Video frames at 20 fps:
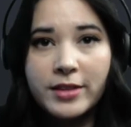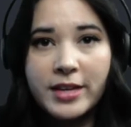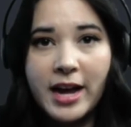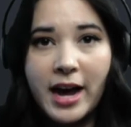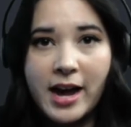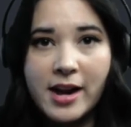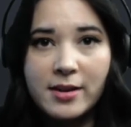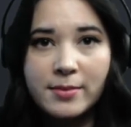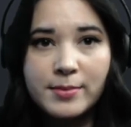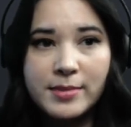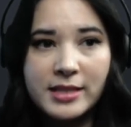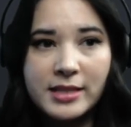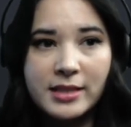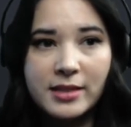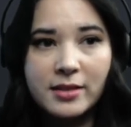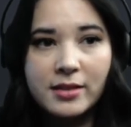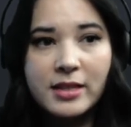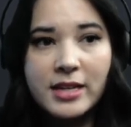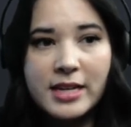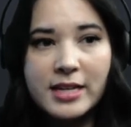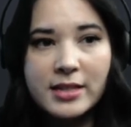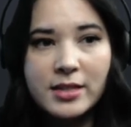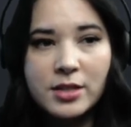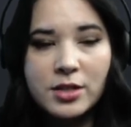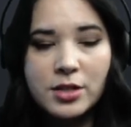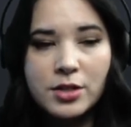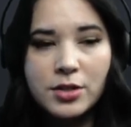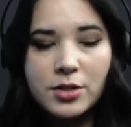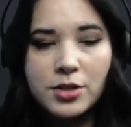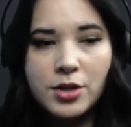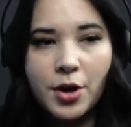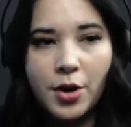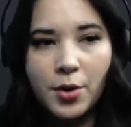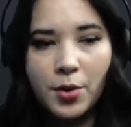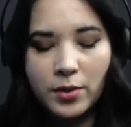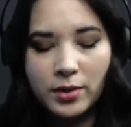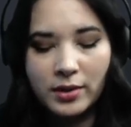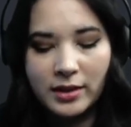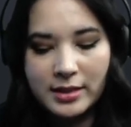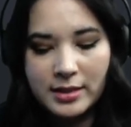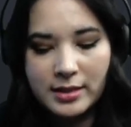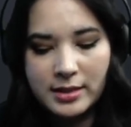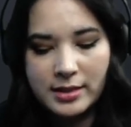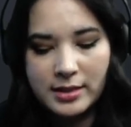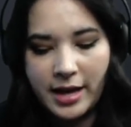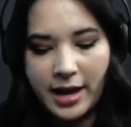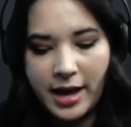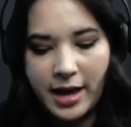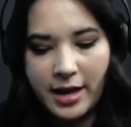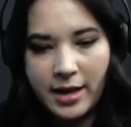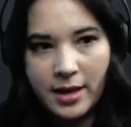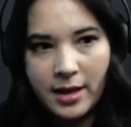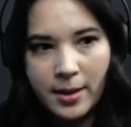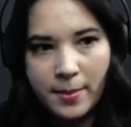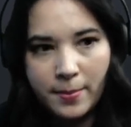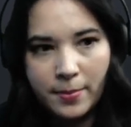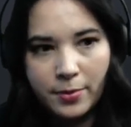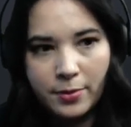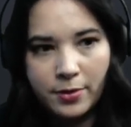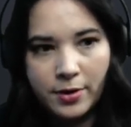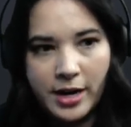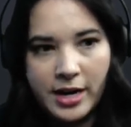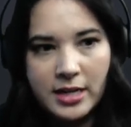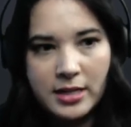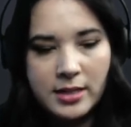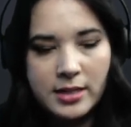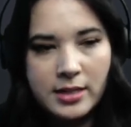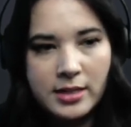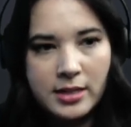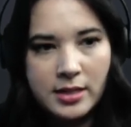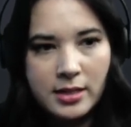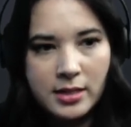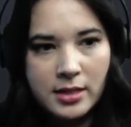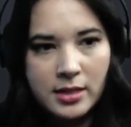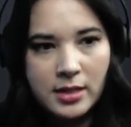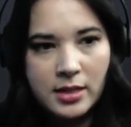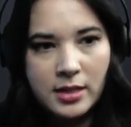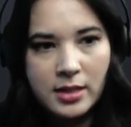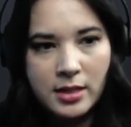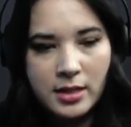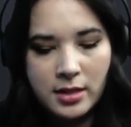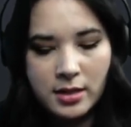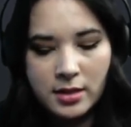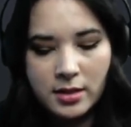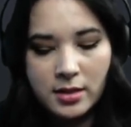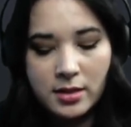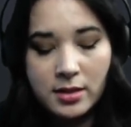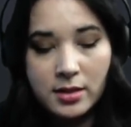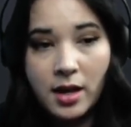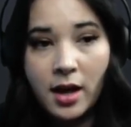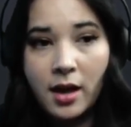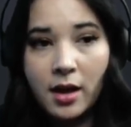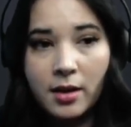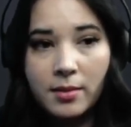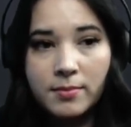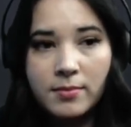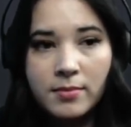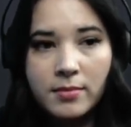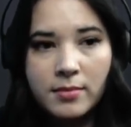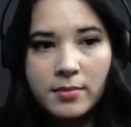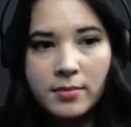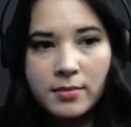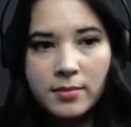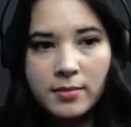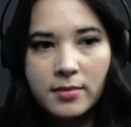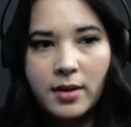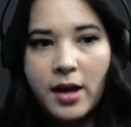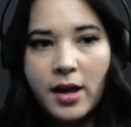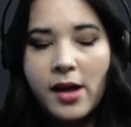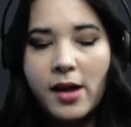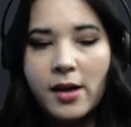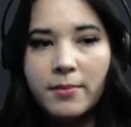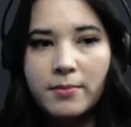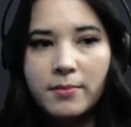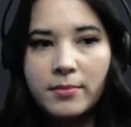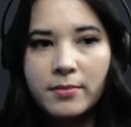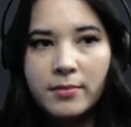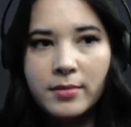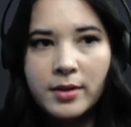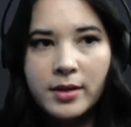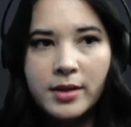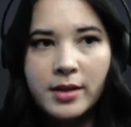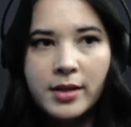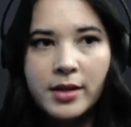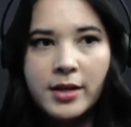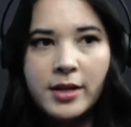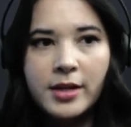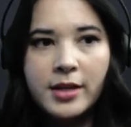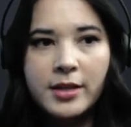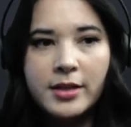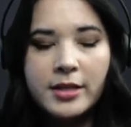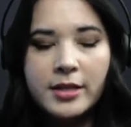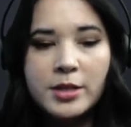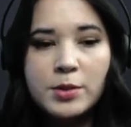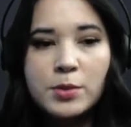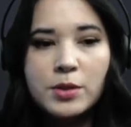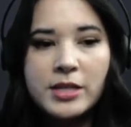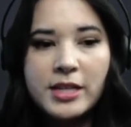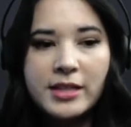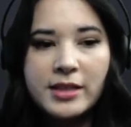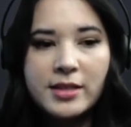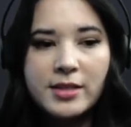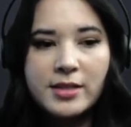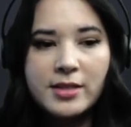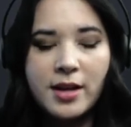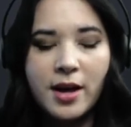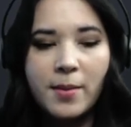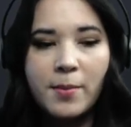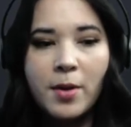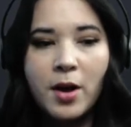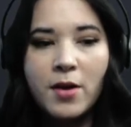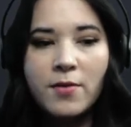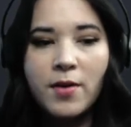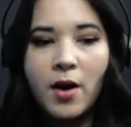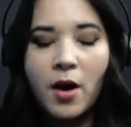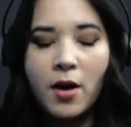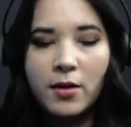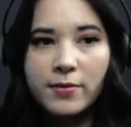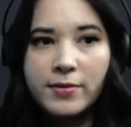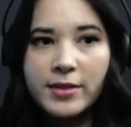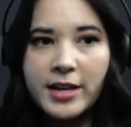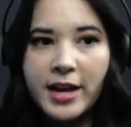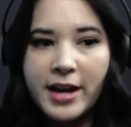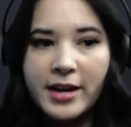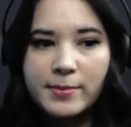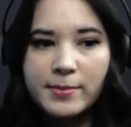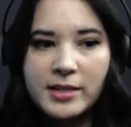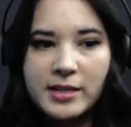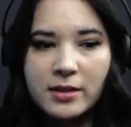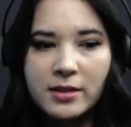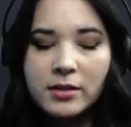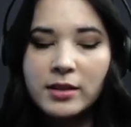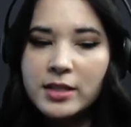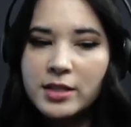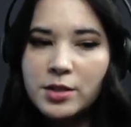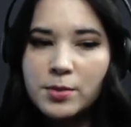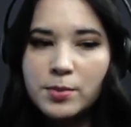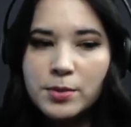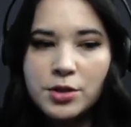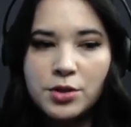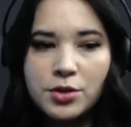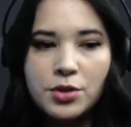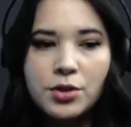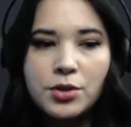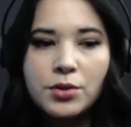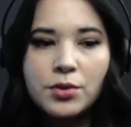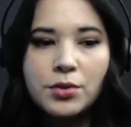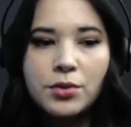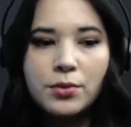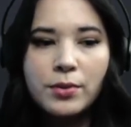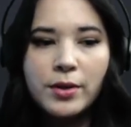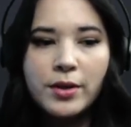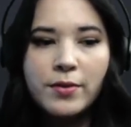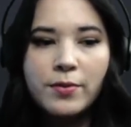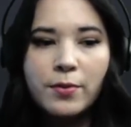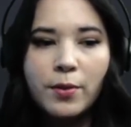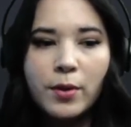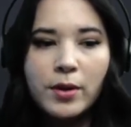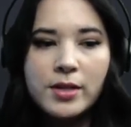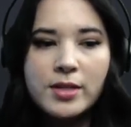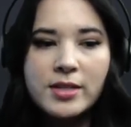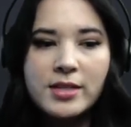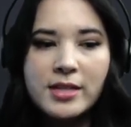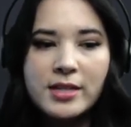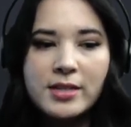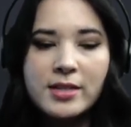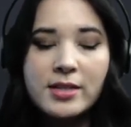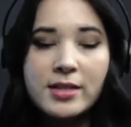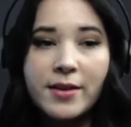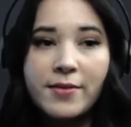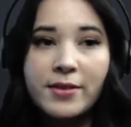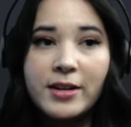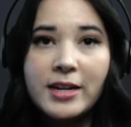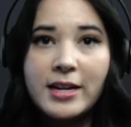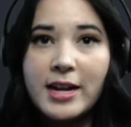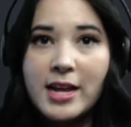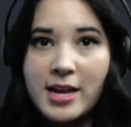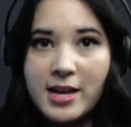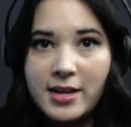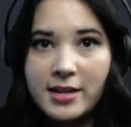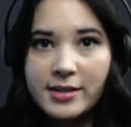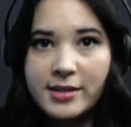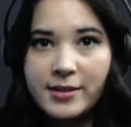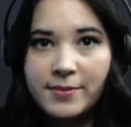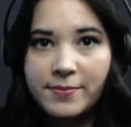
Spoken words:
items in the list. So let's say print sum m. This will take the sum of all of the items in our list, which is 2, 3, 4, 6, 7, and 8.